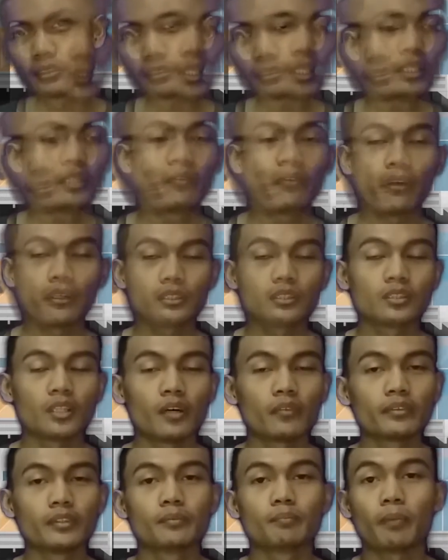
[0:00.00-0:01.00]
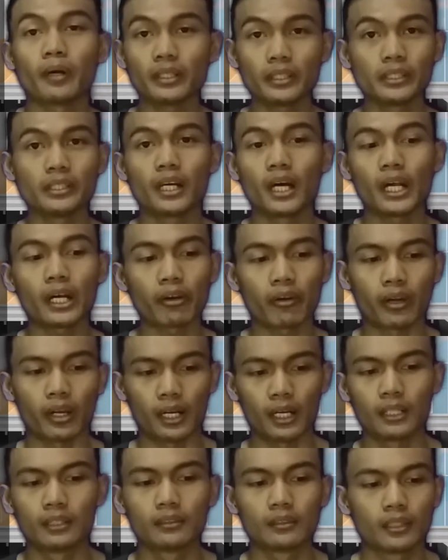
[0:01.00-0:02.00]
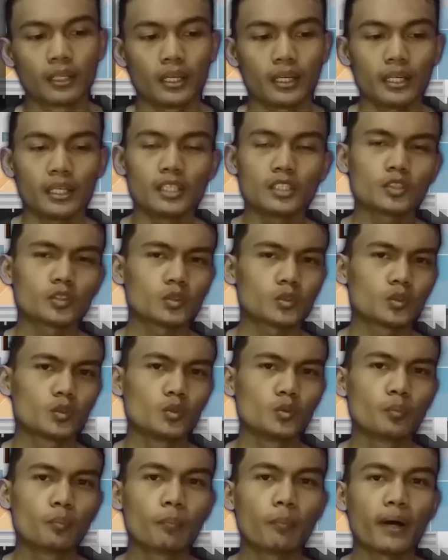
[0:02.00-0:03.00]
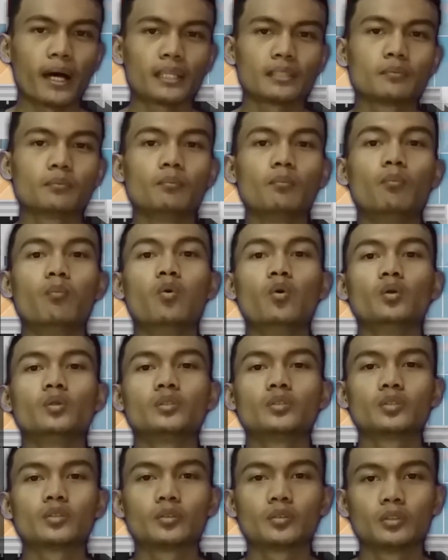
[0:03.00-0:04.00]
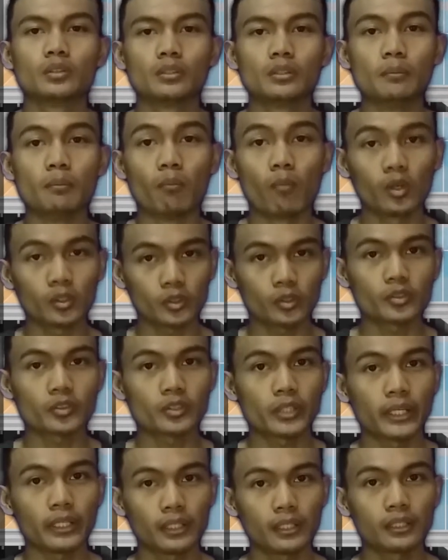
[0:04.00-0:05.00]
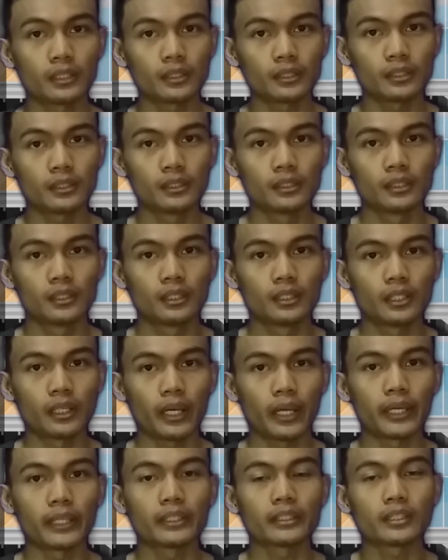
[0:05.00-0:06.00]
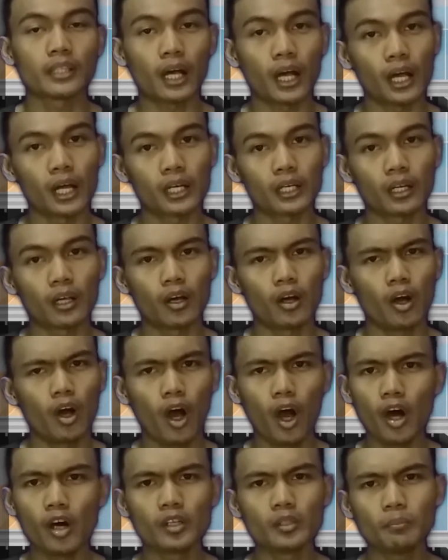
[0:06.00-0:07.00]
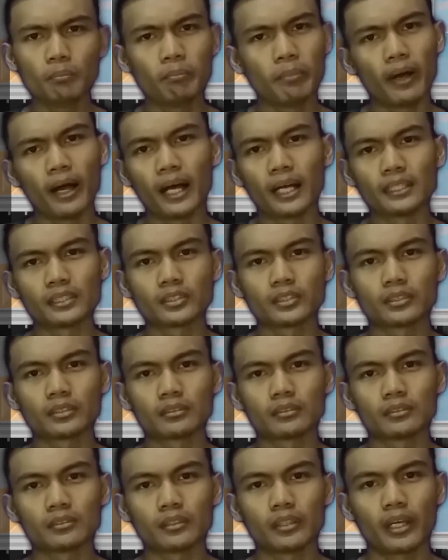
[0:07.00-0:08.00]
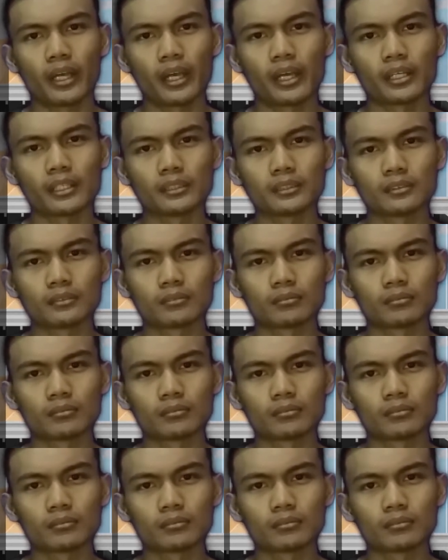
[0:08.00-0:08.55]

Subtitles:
The function of the parking area is to park both the motorcycle and car or bus and